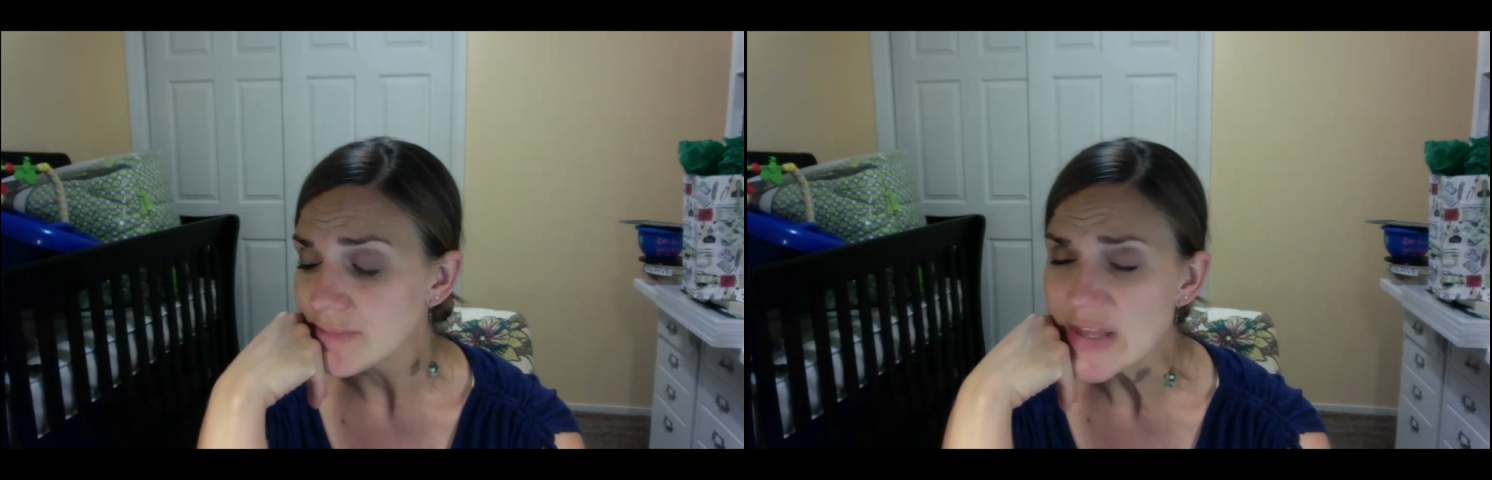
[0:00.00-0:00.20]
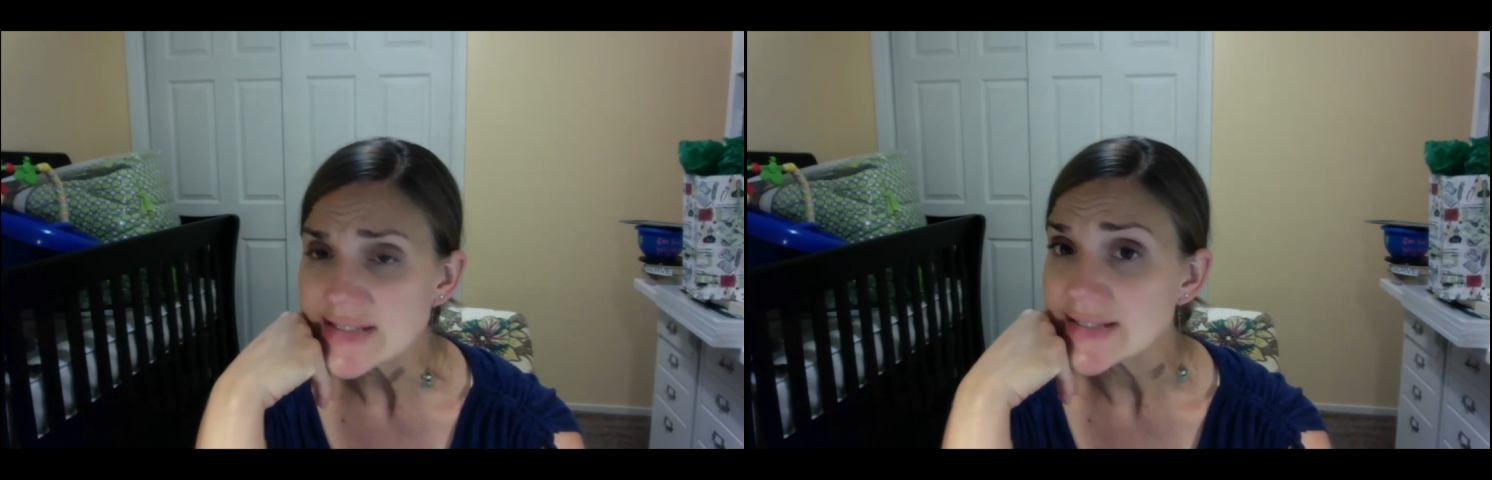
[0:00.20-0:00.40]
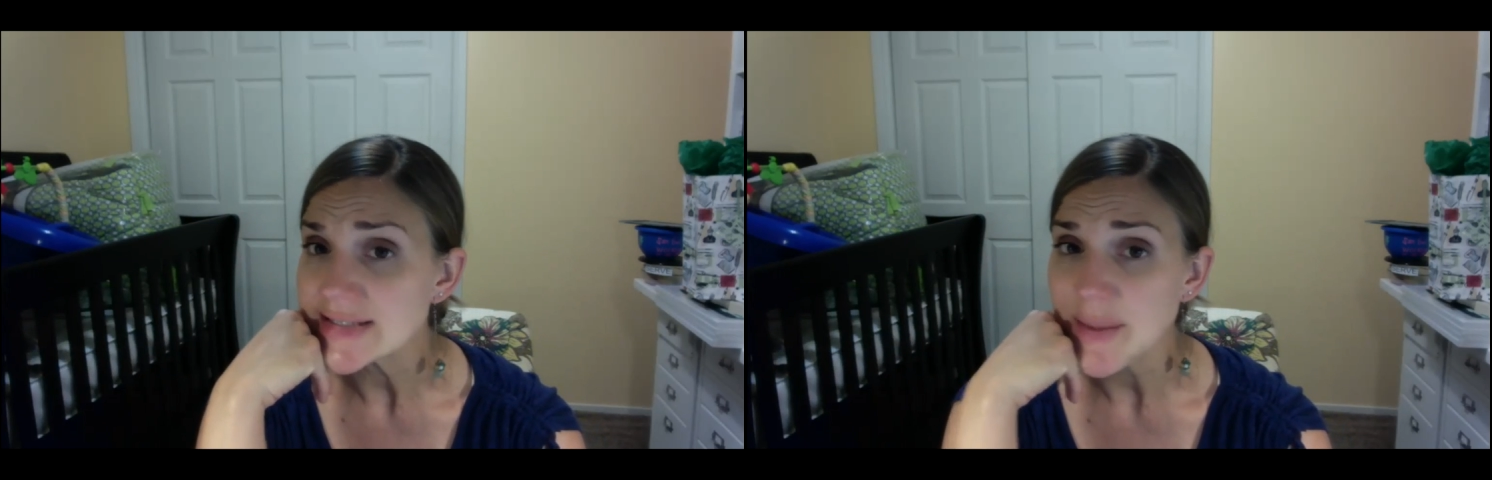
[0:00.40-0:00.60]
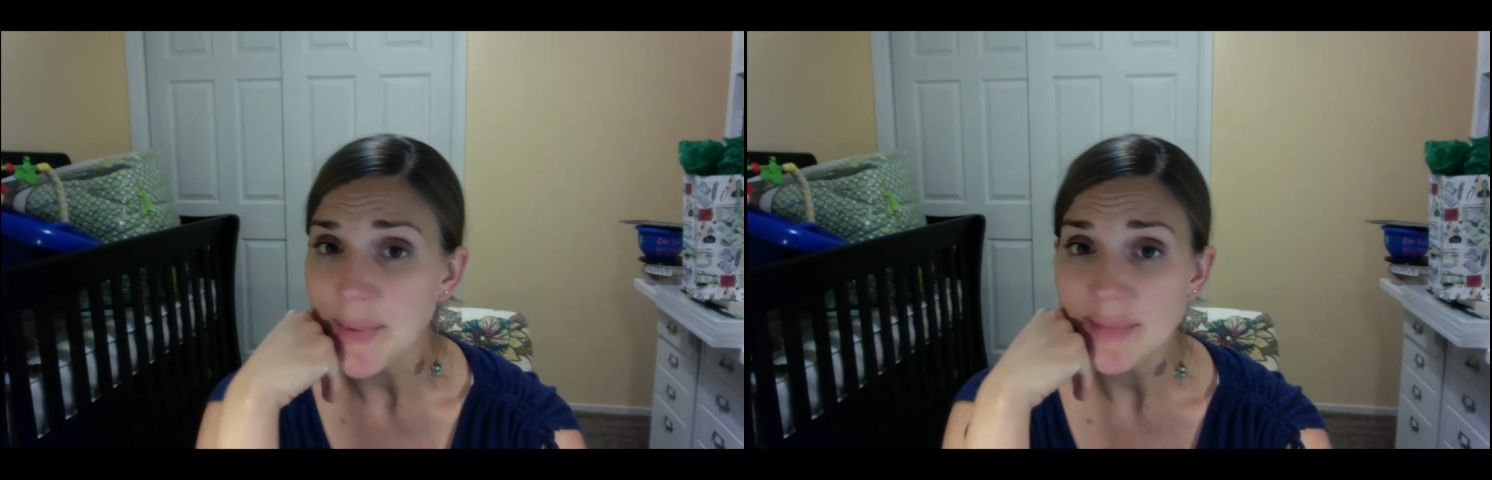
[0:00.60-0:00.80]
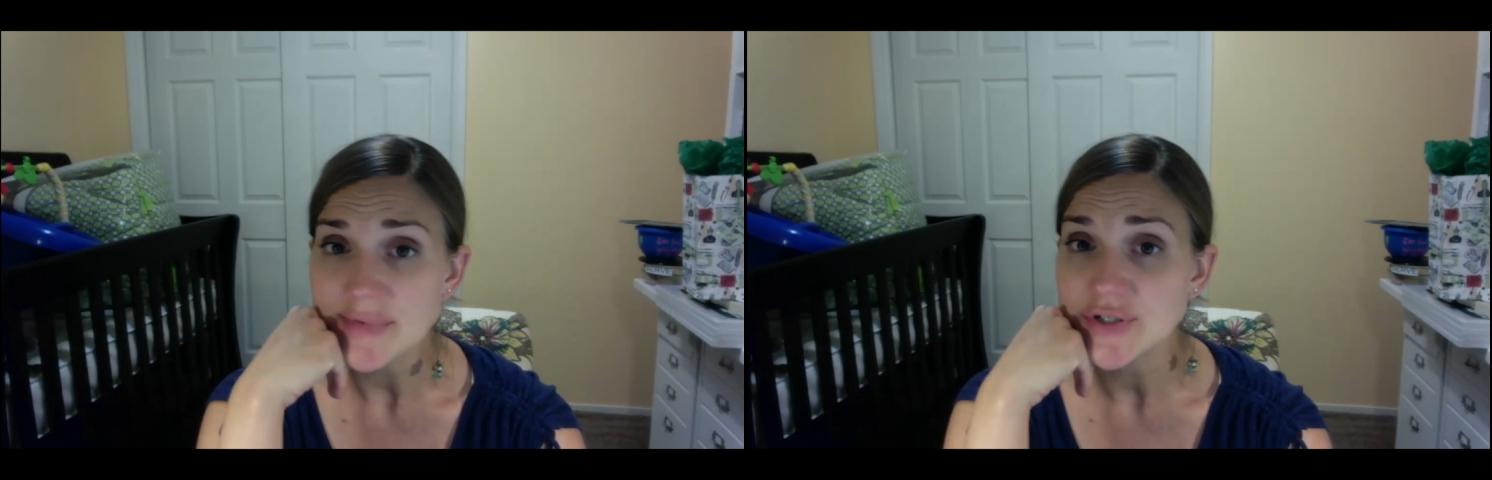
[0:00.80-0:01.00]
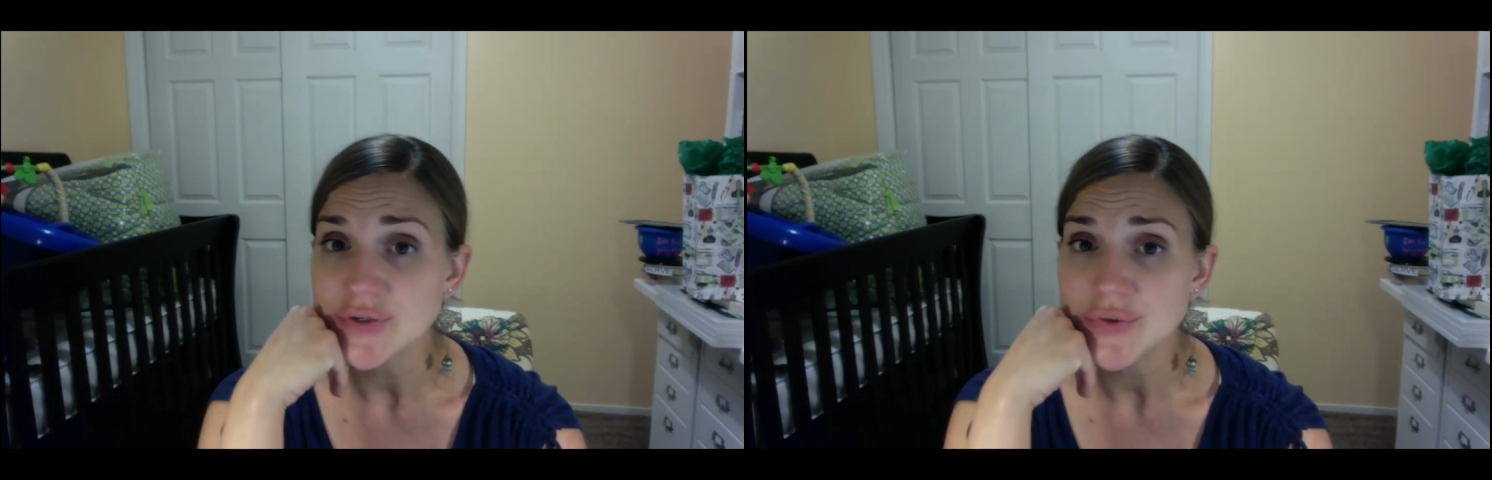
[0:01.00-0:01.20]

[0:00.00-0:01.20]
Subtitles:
to step up to